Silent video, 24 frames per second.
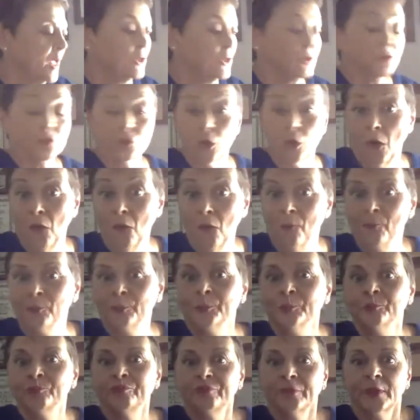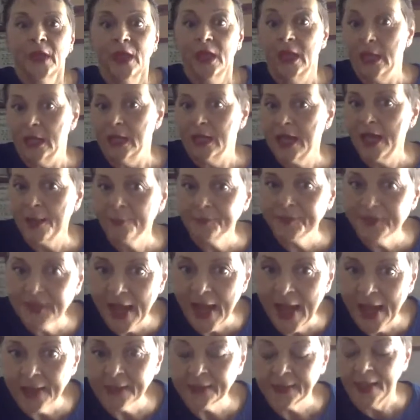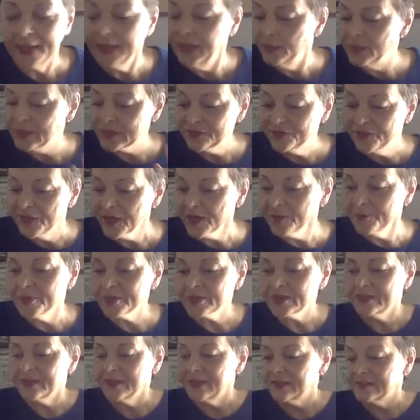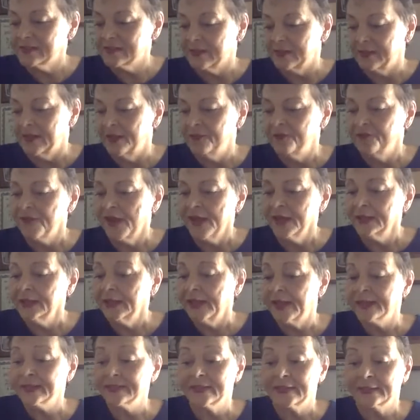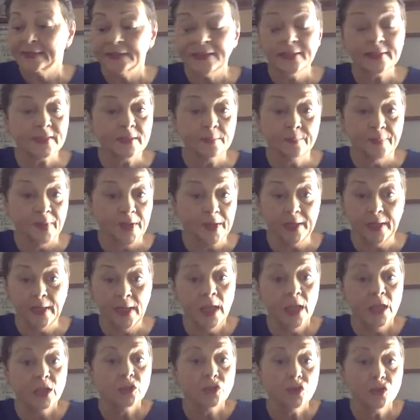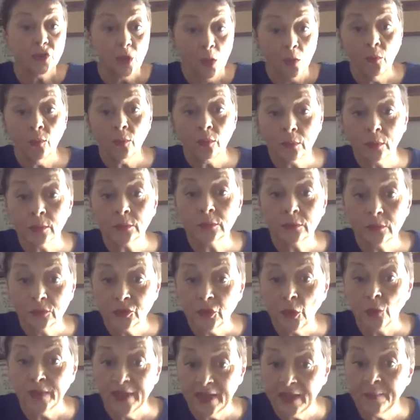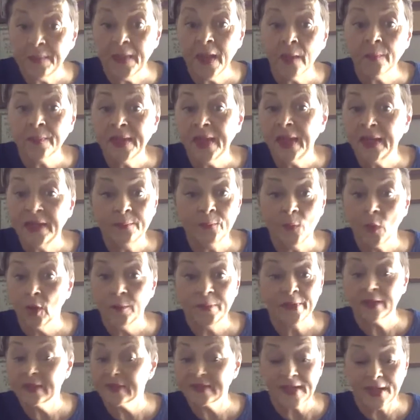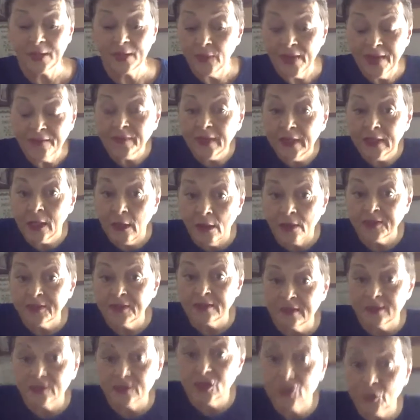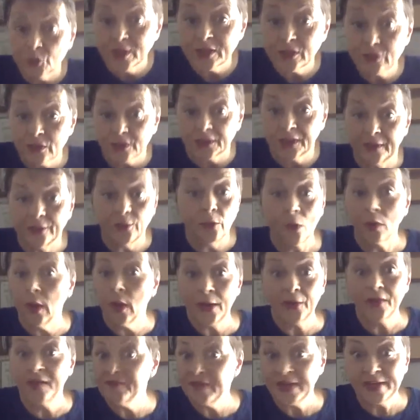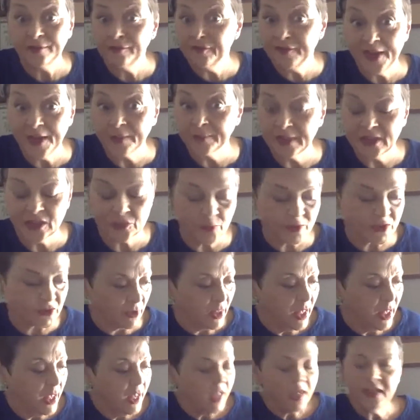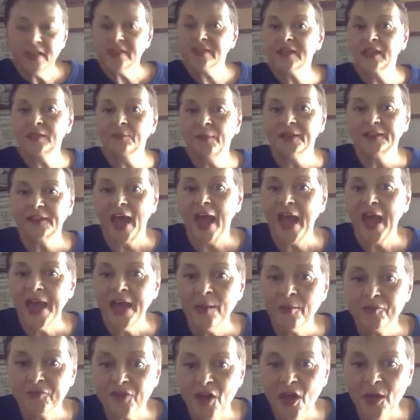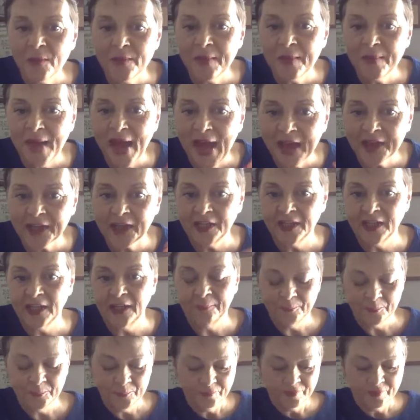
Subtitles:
So he kept on, and he was very persistent. And finally, I said, "Listen, buddy, don't email me anymore because I don't have any cousins in Switzerland. I don't have any family in Switzerland." He said, "But I am from Amarni."